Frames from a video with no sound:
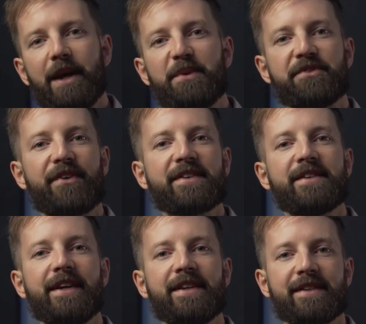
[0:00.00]
It was
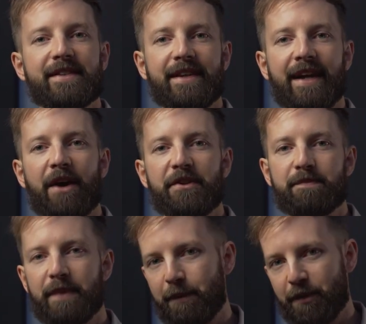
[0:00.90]
fascinating seeing how these
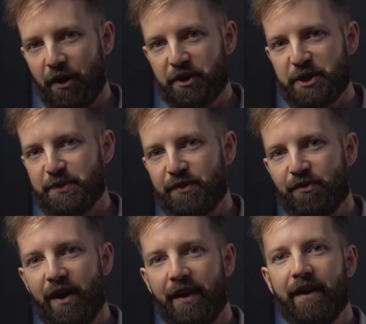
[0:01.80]
big productions were
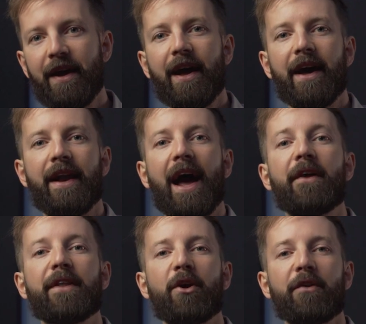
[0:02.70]
run and how
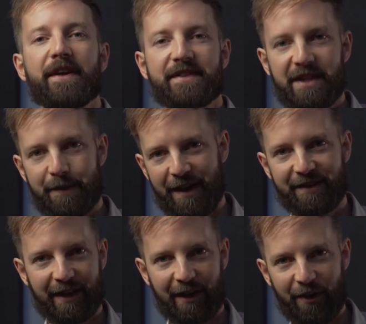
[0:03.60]
they got their
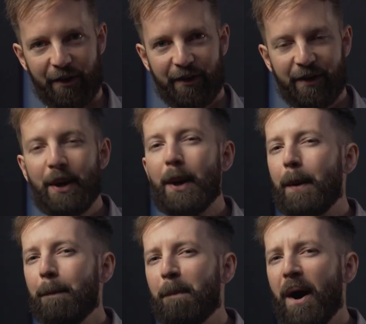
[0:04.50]
cinematic look.
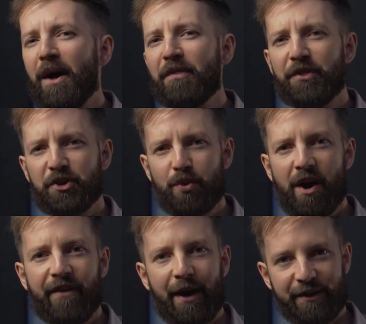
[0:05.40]
But the
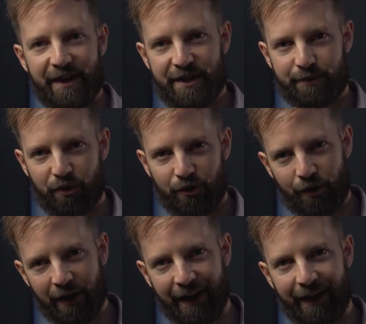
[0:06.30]
12-hour days were
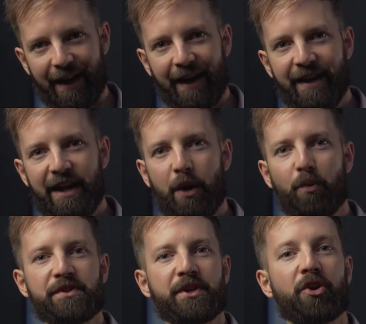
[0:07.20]
grueling, and it
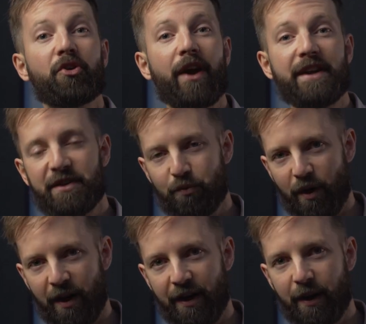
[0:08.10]
wasn't creative
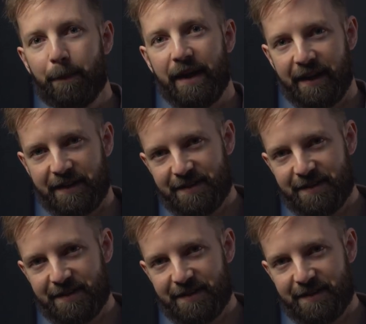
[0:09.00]
work being an